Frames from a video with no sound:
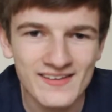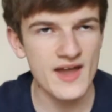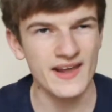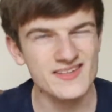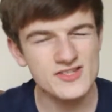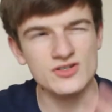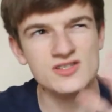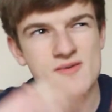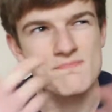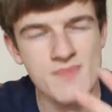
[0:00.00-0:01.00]
And I guess I
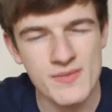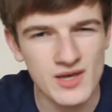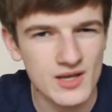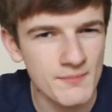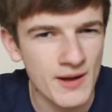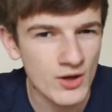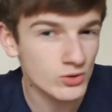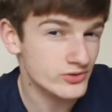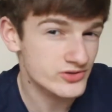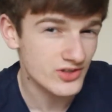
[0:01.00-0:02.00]
tried to mimic my
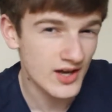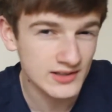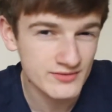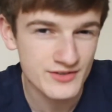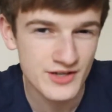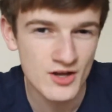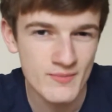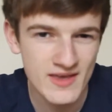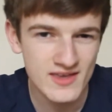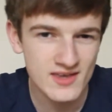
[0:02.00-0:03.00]
old style of
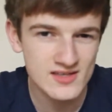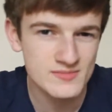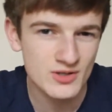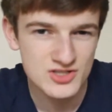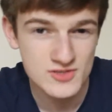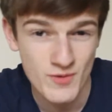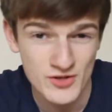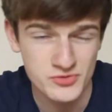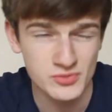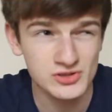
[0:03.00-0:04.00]
video making as much as
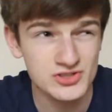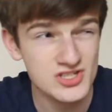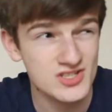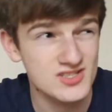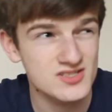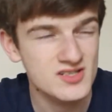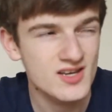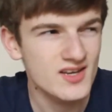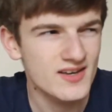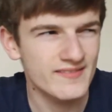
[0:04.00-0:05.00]
possible, just because
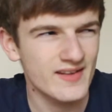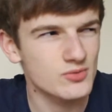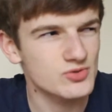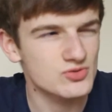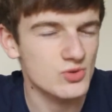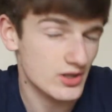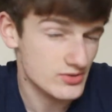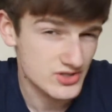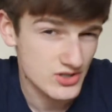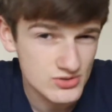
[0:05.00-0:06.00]
that was what I
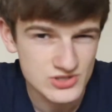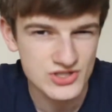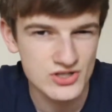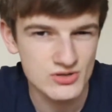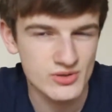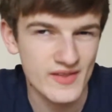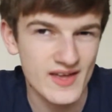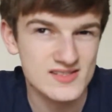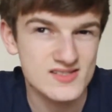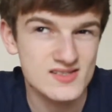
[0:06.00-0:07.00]
was used to and
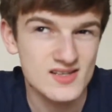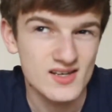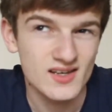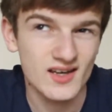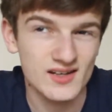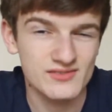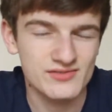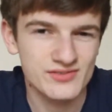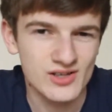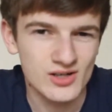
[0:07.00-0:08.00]
that's kind
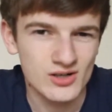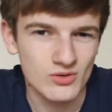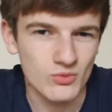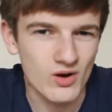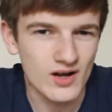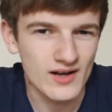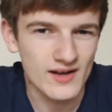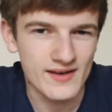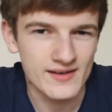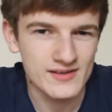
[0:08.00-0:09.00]
of what
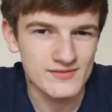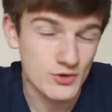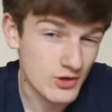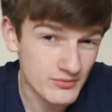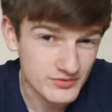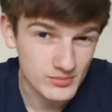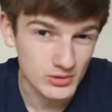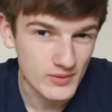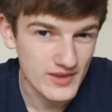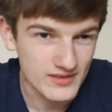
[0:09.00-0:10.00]
I feel
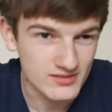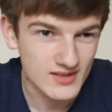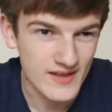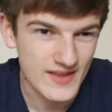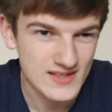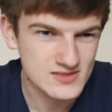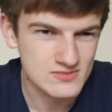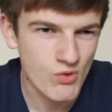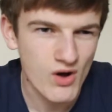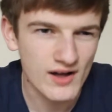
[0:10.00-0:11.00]
comfortable with and
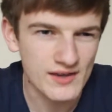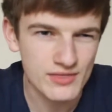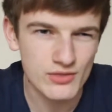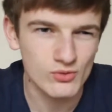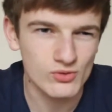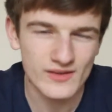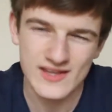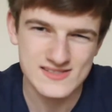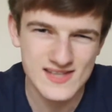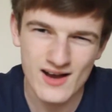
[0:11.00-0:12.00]
that's what I thought,
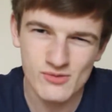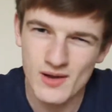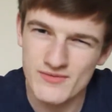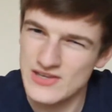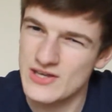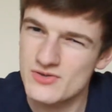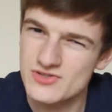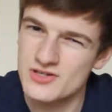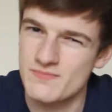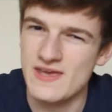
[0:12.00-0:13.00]
that's how my
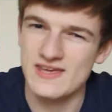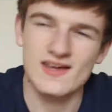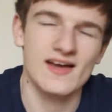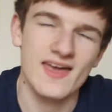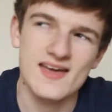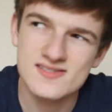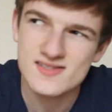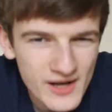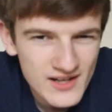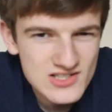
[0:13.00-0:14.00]
videos should be, I guess.
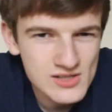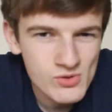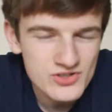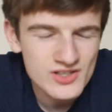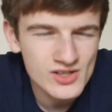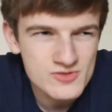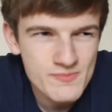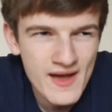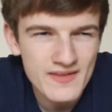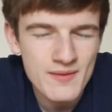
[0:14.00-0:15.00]
But actually watching those
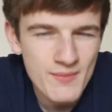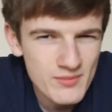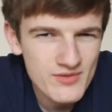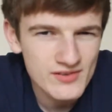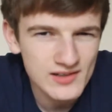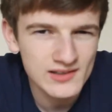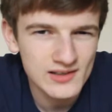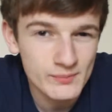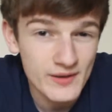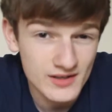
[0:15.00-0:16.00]
back, they make me feel a
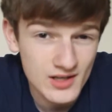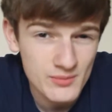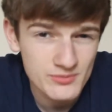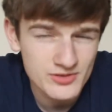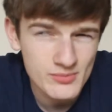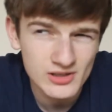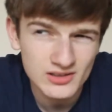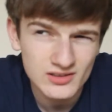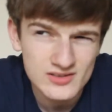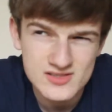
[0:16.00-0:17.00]
little bit
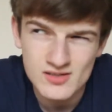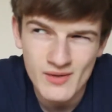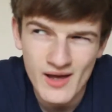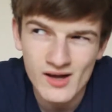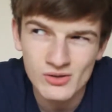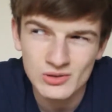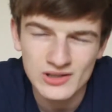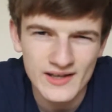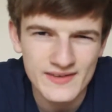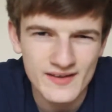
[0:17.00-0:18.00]
uncomfortable somehow,
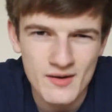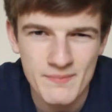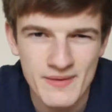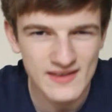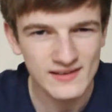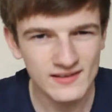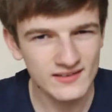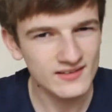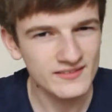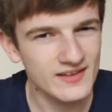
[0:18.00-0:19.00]
like they're a bit,
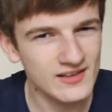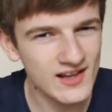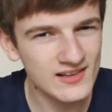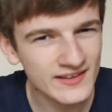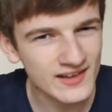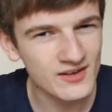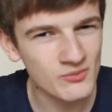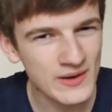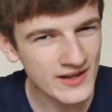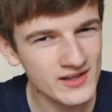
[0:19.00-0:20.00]

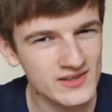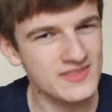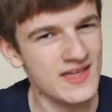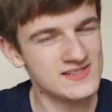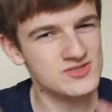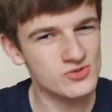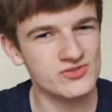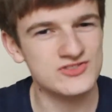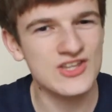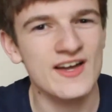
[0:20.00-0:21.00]
that sort
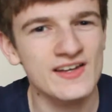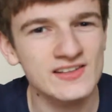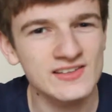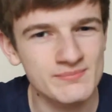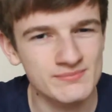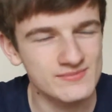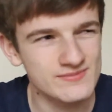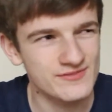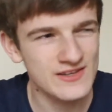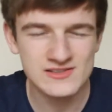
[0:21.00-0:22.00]
of style
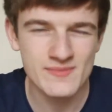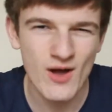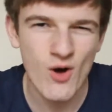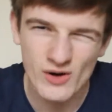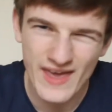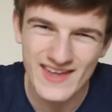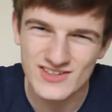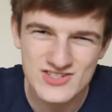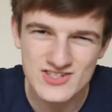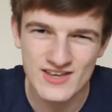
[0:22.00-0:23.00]
feels a bit on
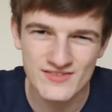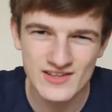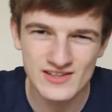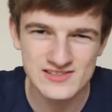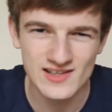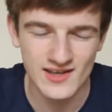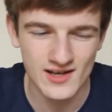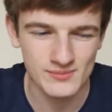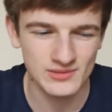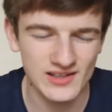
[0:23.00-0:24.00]
edge. It feels like
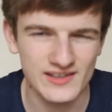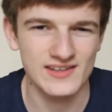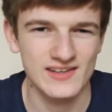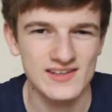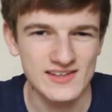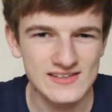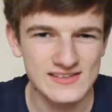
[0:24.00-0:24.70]
I'm like,